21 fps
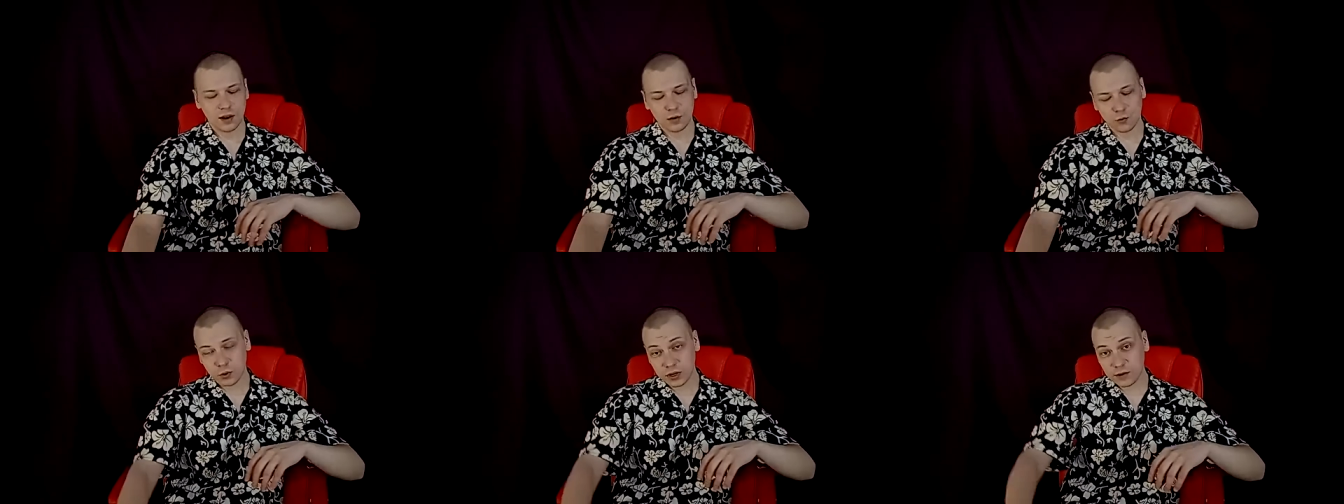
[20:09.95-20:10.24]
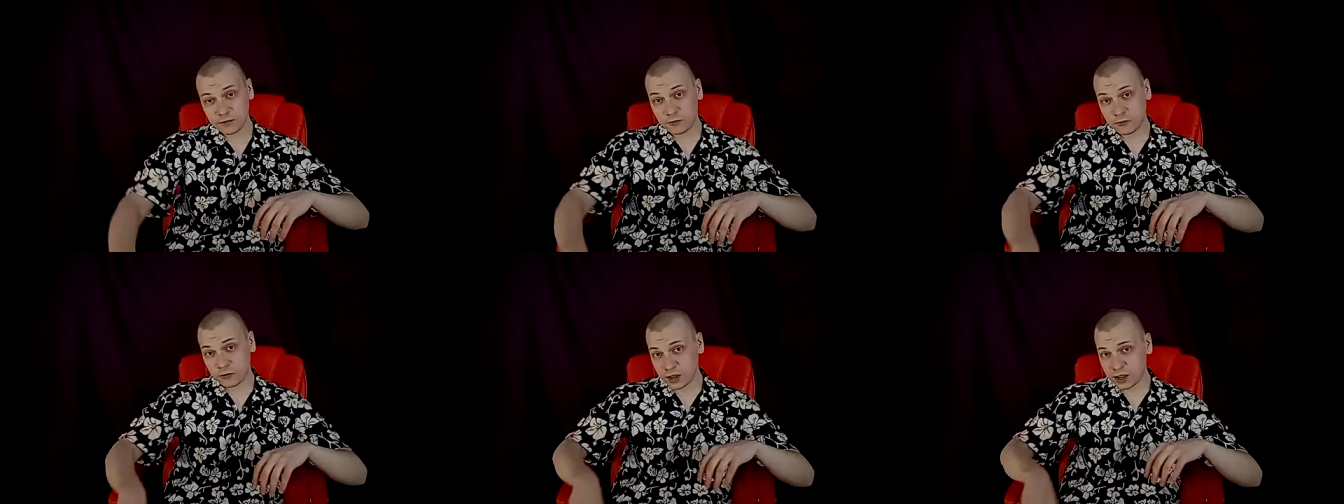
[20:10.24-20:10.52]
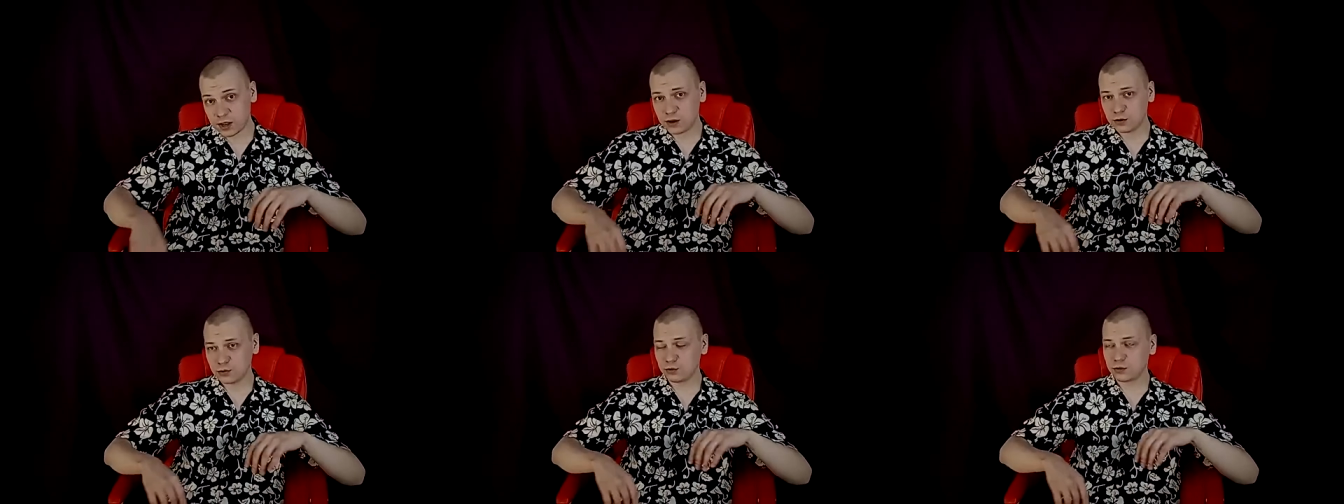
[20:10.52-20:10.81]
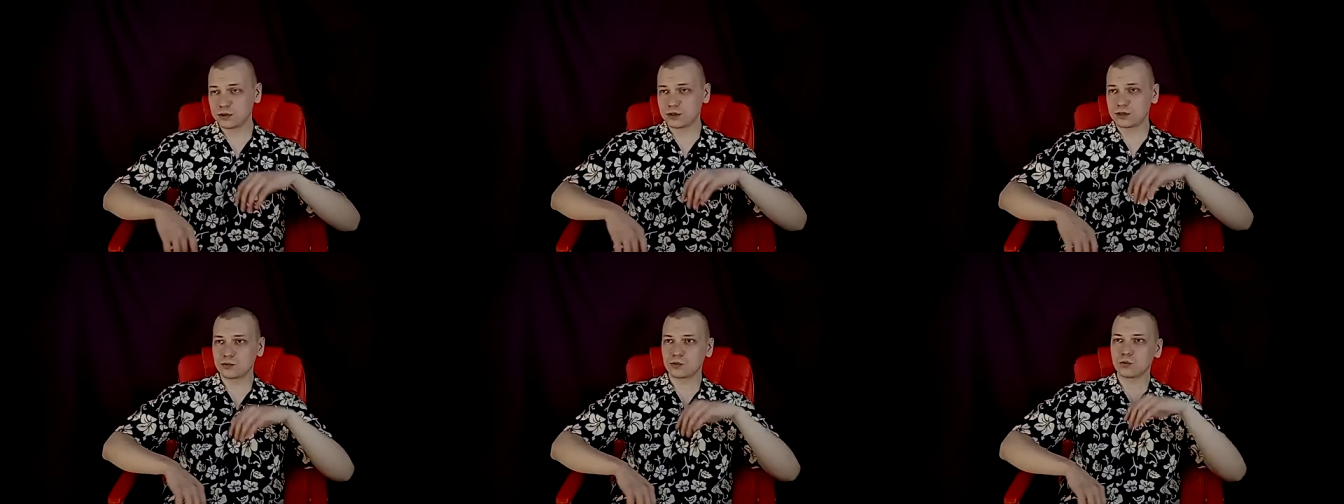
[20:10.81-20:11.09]
And what I
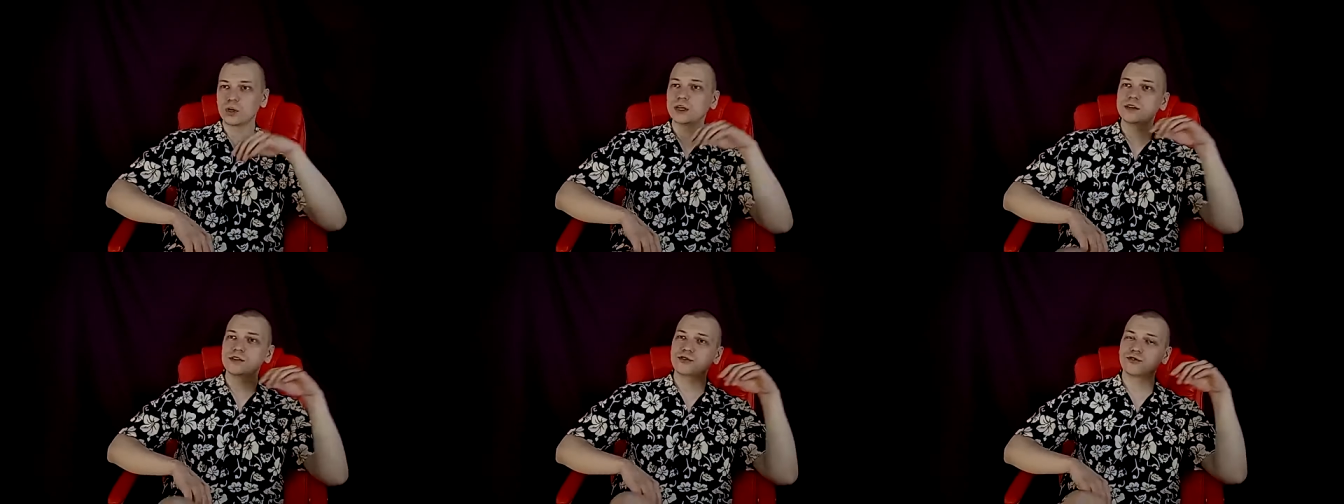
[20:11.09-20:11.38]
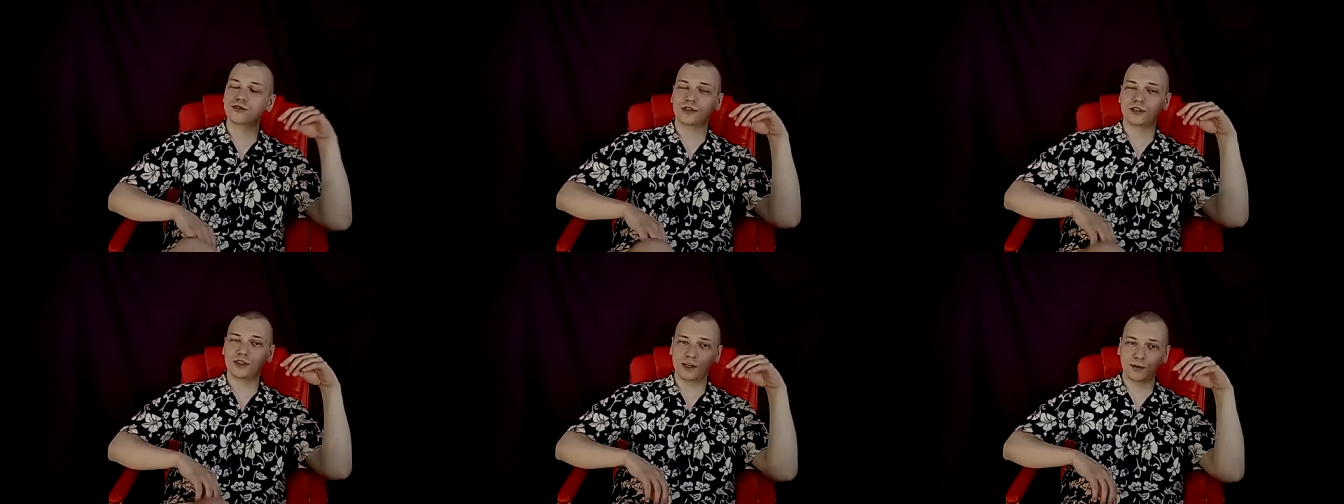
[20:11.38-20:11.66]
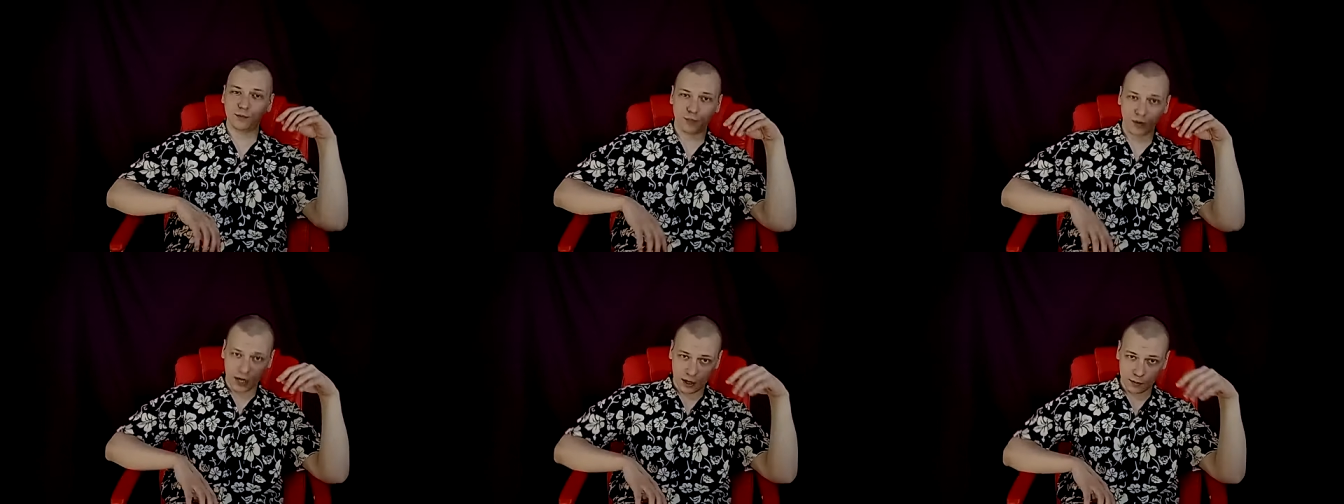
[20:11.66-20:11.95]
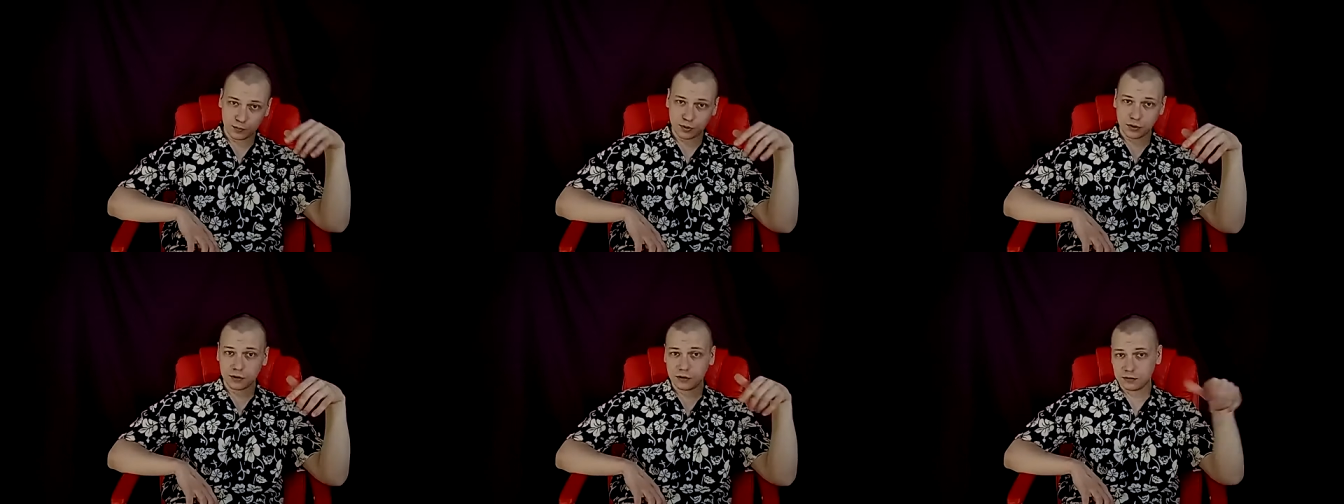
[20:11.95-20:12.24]
found was one interesting
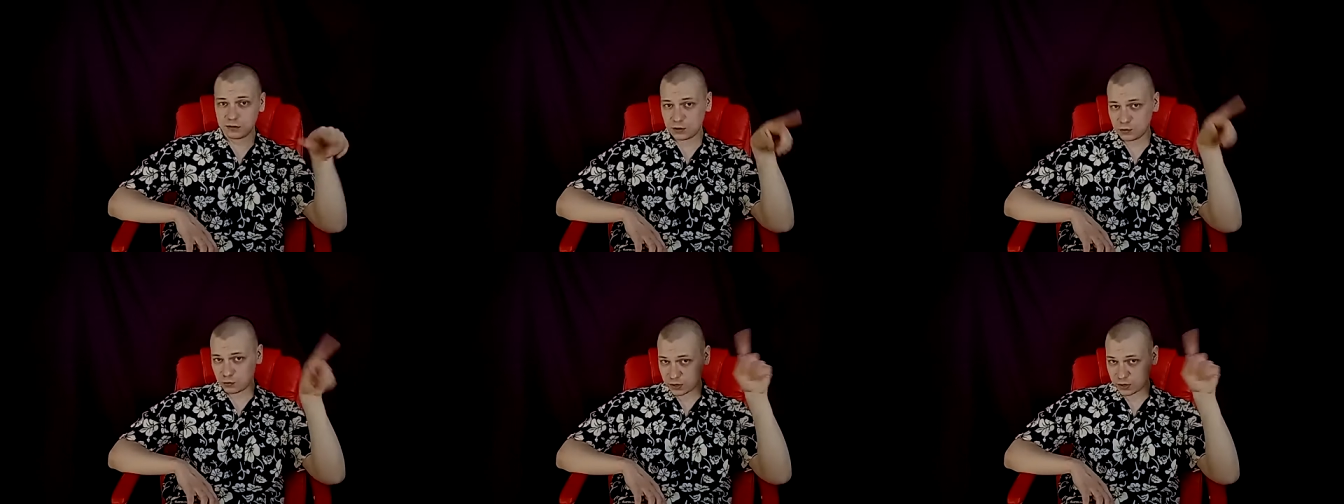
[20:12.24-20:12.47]
paper,